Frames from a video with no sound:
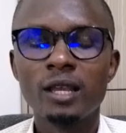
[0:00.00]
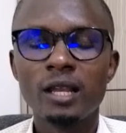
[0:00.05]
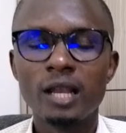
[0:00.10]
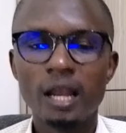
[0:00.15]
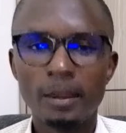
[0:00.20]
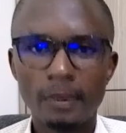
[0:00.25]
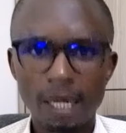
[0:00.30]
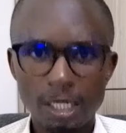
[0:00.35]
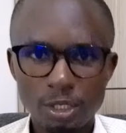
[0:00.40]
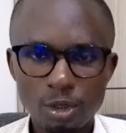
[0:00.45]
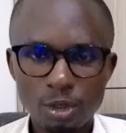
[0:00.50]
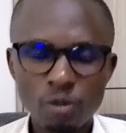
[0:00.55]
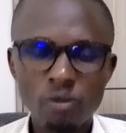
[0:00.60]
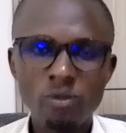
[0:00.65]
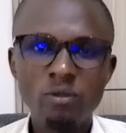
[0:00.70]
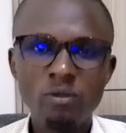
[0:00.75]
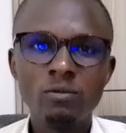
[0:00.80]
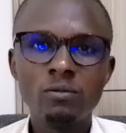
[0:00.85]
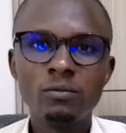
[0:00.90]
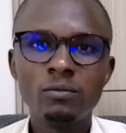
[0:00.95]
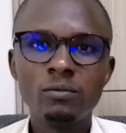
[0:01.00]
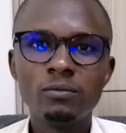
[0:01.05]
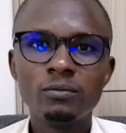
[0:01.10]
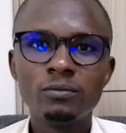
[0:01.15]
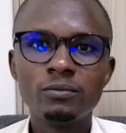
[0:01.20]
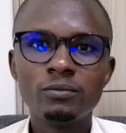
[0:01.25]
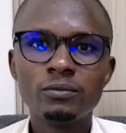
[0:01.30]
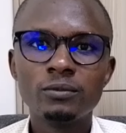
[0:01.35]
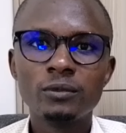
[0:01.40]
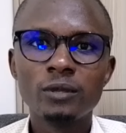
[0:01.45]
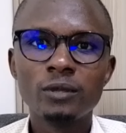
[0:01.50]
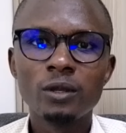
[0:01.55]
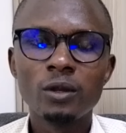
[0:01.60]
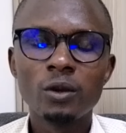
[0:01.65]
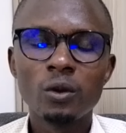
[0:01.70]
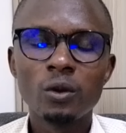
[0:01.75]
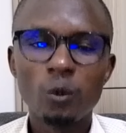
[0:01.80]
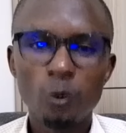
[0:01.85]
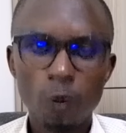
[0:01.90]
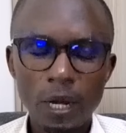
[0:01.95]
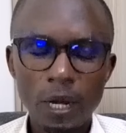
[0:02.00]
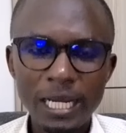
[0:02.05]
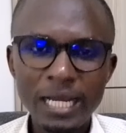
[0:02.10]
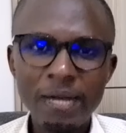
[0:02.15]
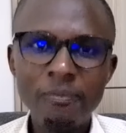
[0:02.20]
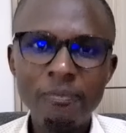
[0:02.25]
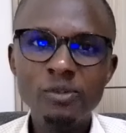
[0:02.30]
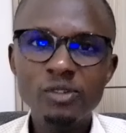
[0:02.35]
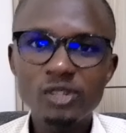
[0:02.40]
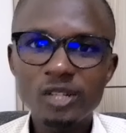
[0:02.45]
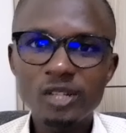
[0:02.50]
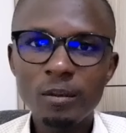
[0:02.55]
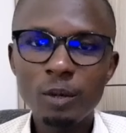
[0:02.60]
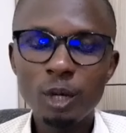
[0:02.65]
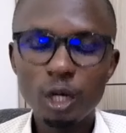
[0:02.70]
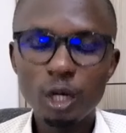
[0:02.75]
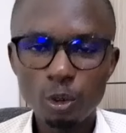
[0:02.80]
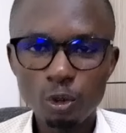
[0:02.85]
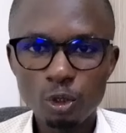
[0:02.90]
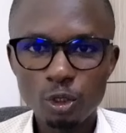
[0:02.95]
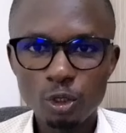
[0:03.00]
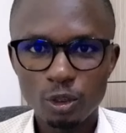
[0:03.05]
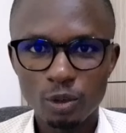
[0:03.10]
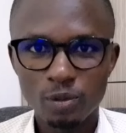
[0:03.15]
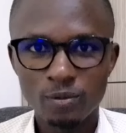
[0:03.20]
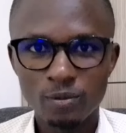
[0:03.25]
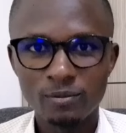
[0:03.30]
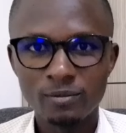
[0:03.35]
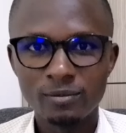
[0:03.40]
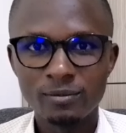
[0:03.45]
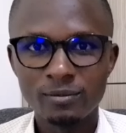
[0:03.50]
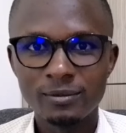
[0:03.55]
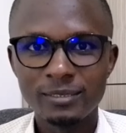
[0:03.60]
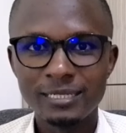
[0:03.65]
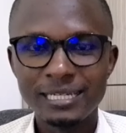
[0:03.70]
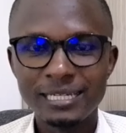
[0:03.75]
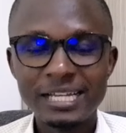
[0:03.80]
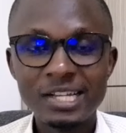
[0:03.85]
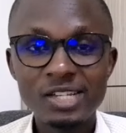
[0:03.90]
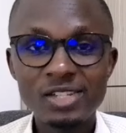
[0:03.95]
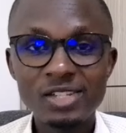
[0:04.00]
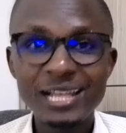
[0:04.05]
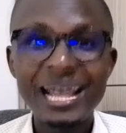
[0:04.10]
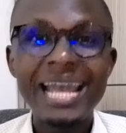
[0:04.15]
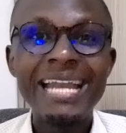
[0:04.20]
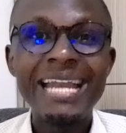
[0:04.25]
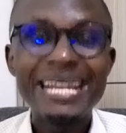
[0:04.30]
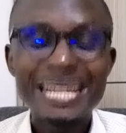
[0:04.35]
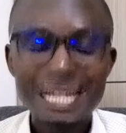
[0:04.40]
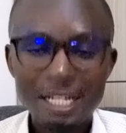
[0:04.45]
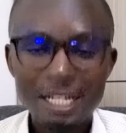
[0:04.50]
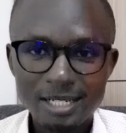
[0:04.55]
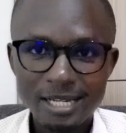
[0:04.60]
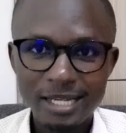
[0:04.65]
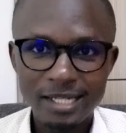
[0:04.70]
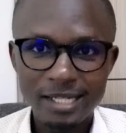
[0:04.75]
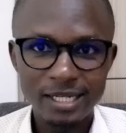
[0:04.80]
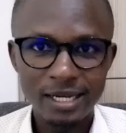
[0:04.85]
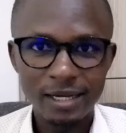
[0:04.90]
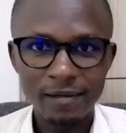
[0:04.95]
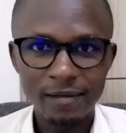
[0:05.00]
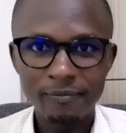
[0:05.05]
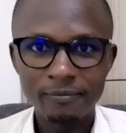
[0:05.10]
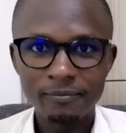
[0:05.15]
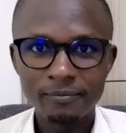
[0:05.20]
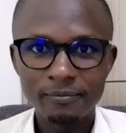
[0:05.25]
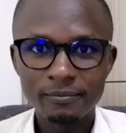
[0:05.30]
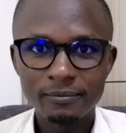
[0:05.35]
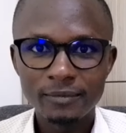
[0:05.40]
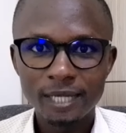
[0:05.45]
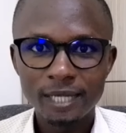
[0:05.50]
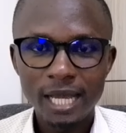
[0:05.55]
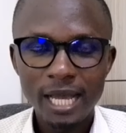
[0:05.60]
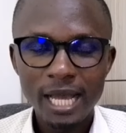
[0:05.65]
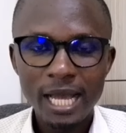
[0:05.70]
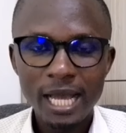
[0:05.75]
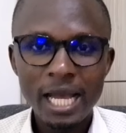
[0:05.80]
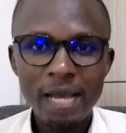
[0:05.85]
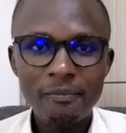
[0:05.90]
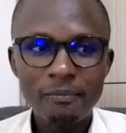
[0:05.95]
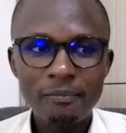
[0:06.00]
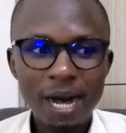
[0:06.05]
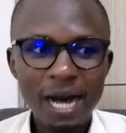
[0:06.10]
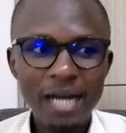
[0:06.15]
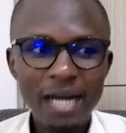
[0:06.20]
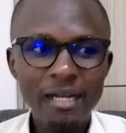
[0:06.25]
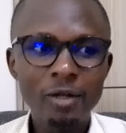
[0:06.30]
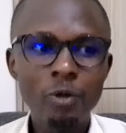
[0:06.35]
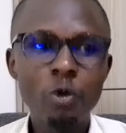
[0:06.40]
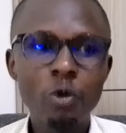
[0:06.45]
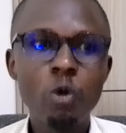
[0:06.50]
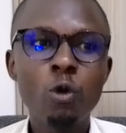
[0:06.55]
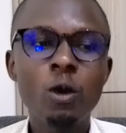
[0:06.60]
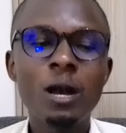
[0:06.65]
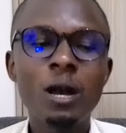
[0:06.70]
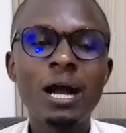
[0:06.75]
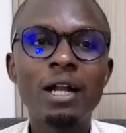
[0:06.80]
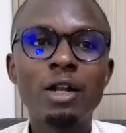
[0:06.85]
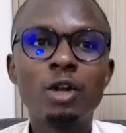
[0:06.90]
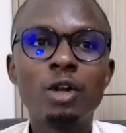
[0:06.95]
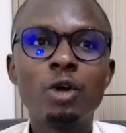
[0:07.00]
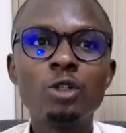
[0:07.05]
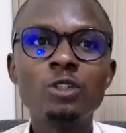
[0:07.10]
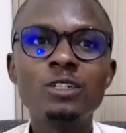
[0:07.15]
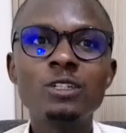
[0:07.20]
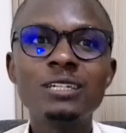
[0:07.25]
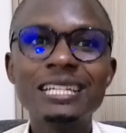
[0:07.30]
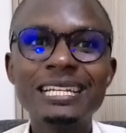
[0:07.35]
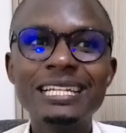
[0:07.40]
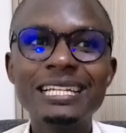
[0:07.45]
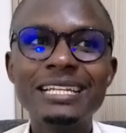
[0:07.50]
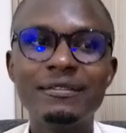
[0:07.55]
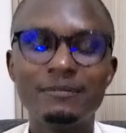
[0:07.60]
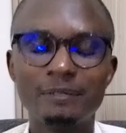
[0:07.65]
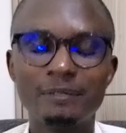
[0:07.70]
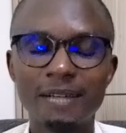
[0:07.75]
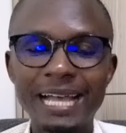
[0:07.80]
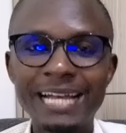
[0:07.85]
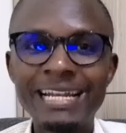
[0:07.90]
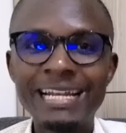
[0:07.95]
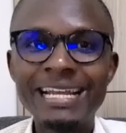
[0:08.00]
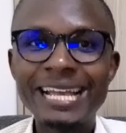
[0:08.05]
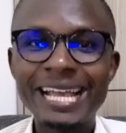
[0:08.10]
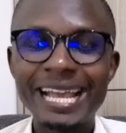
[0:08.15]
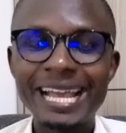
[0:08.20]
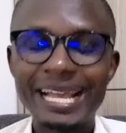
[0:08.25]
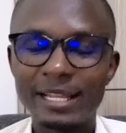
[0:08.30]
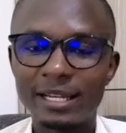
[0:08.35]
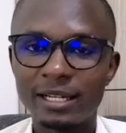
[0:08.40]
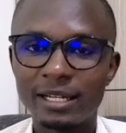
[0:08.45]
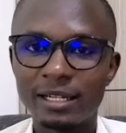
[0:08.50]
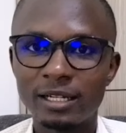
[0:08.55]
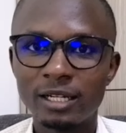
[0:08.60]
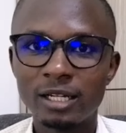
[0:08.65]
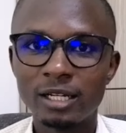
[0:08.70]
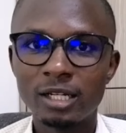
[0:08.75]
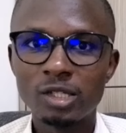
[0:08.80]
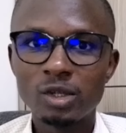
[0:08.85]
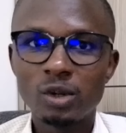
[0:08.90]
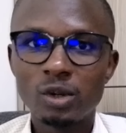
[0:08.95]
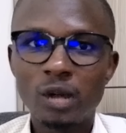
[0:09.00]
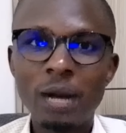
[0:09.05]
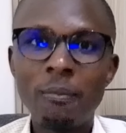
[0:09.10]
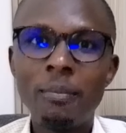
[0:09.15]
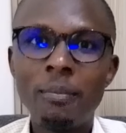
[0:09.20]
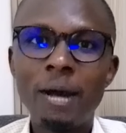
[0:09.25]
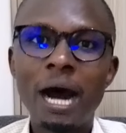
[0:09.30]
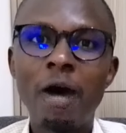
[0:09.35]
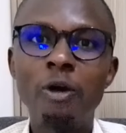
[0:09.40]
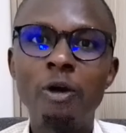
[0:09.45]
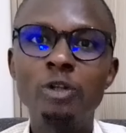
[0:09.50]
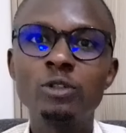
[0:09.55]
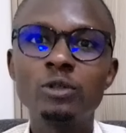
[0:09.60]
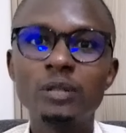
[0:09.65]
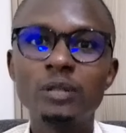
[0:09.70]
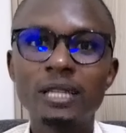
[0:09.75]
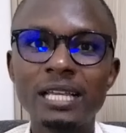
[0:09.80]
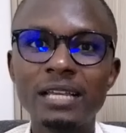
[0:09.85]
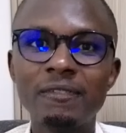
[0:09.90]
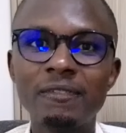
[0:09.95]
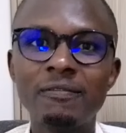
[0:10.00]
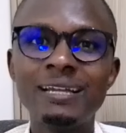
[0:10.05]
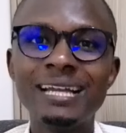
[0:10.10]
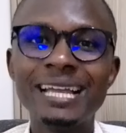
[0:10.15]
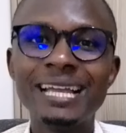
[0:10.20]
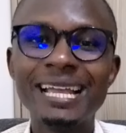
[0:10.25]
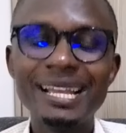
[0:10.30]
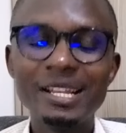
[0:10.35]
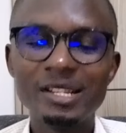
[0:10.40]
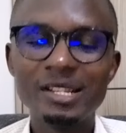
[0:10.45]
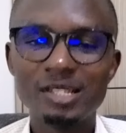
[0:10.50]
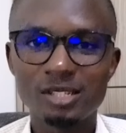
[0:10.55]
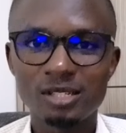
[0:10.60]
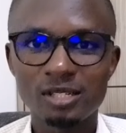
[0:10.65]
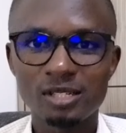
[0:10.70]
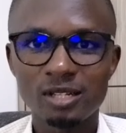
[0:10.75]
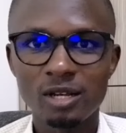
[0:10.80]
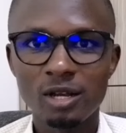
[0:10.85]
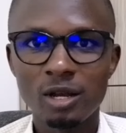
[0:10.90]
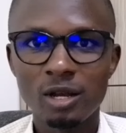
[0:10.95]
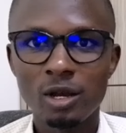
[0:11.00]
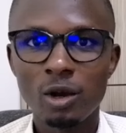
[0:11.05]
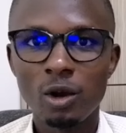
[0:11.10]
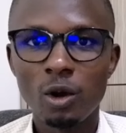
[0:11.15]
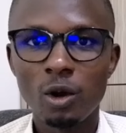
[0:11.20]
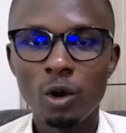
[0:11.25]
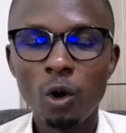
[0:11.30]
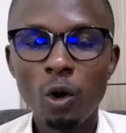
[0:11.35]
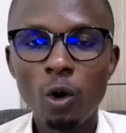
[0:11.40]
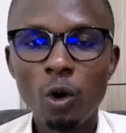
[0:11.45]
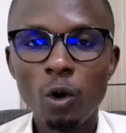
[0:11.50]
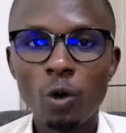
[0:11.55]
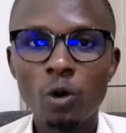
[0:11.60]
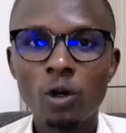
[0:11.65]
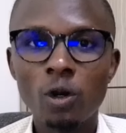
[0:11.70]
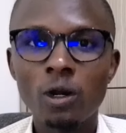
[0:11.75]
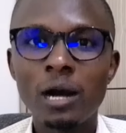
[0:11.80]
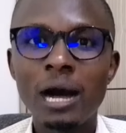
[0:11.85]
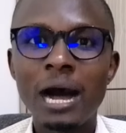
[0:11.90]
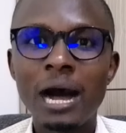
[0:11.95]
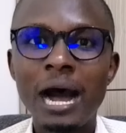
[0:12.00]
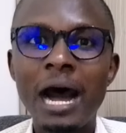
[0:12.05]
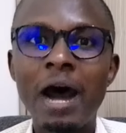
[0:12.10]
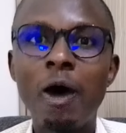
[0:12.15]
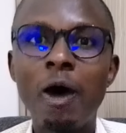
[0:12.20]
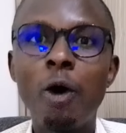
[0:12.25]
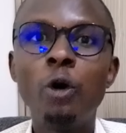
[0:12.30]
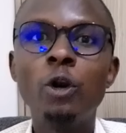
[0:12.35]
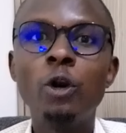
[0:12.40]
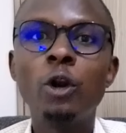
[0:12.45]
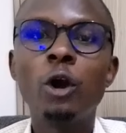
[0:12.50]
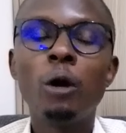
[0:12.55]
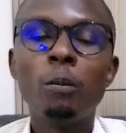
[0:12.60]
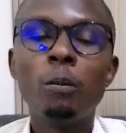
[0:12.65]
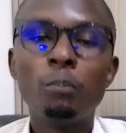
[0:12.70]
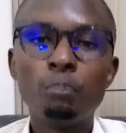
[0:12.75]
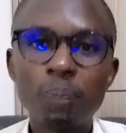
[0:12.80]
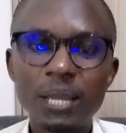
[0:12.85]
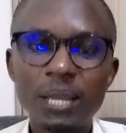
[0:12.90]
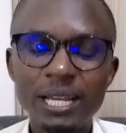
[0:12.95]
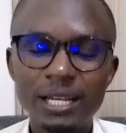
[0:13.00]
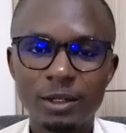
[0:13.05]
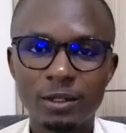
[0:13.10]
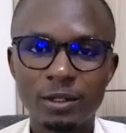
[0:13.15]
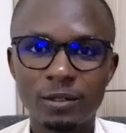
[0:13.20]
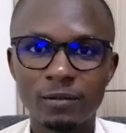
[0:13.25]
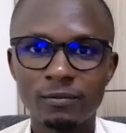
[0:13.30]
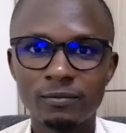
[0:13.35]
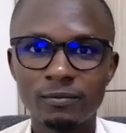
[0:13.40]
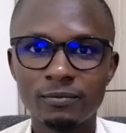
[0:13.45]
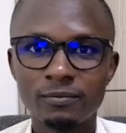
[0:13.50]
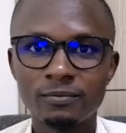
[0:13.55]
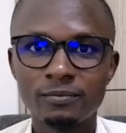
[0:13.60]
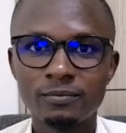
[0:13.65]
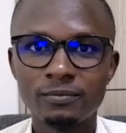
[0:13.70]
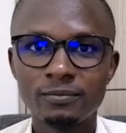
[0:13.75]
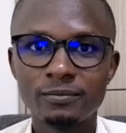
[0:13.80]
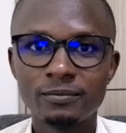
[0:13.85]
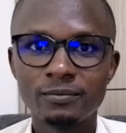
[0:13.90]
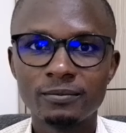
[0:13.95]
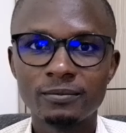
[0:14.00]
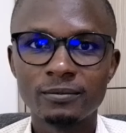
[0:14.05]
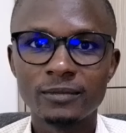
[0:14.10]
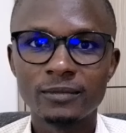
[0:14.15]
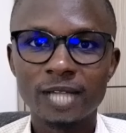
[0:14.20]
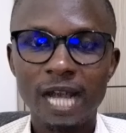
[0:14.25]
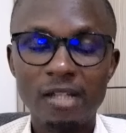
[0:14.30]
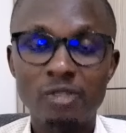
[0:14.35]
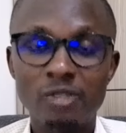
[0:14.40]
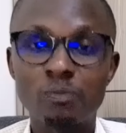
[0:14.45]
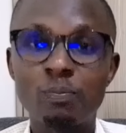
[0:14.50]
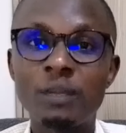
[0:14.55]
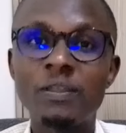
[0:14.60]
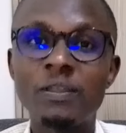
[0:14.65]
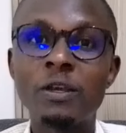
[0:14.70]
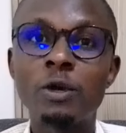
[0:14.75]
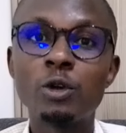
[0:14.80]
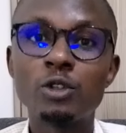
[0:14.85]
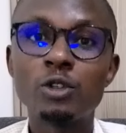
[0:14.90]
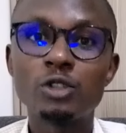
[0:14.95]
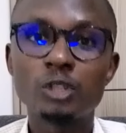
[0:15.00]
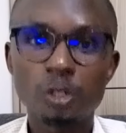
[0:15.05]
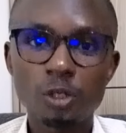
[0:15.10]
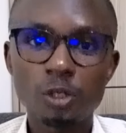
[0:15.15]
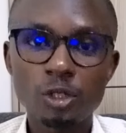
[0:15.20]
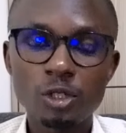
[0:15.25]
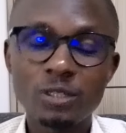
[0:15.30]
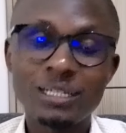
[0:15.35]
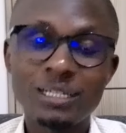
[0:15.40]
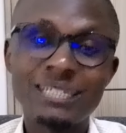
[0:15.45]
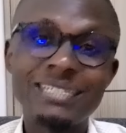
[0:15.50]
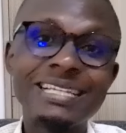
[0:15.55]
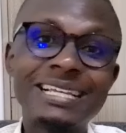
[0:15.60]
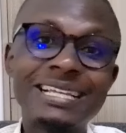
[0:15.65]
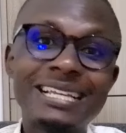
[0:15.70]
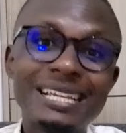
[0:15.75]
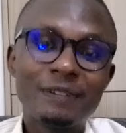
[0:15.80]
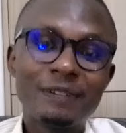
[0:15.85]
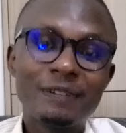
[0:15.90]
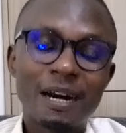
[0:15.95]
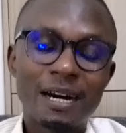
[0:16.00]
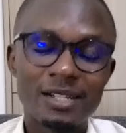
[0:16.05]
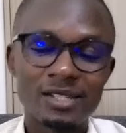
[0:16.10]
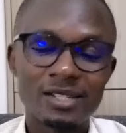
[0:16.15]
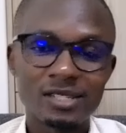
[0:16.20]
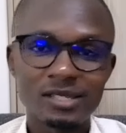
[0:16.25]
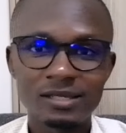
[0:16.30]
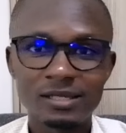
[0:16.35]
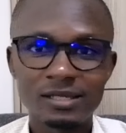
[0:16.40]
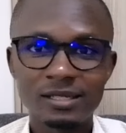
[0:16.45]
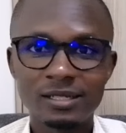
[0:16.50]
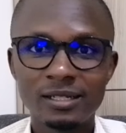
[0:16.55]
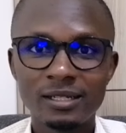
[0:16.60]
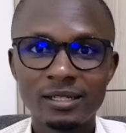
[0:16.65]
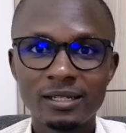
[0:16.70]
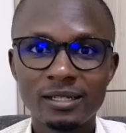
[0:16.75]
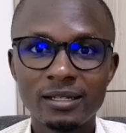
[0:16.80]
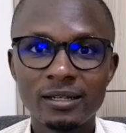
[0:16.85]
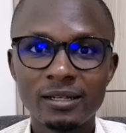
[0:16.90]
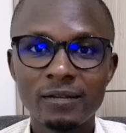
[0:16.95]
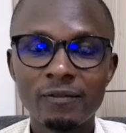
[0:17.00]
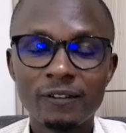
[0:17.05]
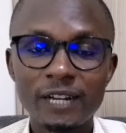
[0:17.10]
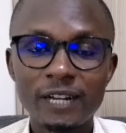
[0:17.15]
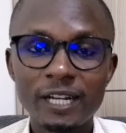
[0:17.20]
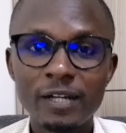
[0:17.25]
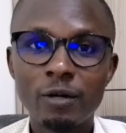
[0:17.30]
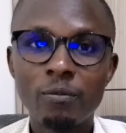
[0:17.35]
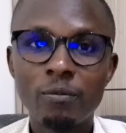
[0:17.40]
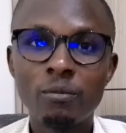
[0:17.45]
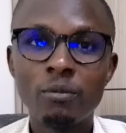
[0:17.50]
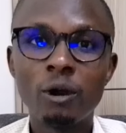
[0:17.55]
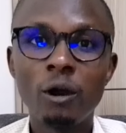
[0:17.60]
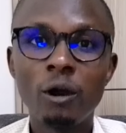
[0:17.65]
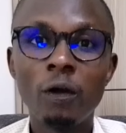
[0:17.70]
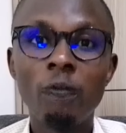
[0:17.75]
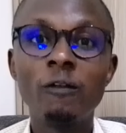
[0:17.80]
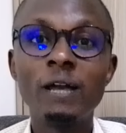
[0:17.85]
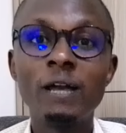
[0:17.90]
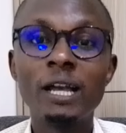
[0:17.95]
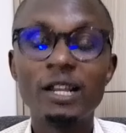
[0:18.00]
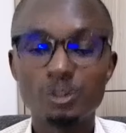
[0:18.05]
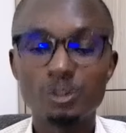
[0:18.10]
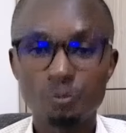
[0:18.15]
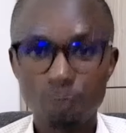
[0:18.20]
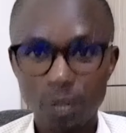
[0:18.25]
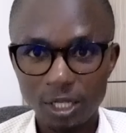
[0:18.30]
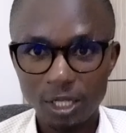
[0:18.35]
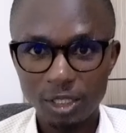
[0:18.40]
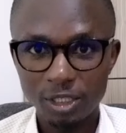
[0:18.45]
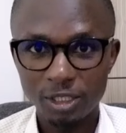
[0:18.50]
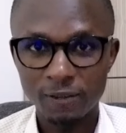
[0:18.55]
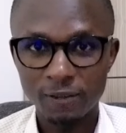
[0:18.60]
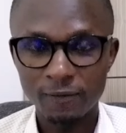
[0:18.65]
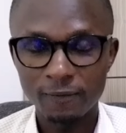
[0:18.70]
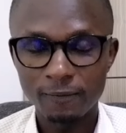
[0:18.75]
Number two, William Samoei Ruto is a dictator, a man who cannot leave any Kenyan to come out to give his or her own opinion as per the constitution that us freedom of expression.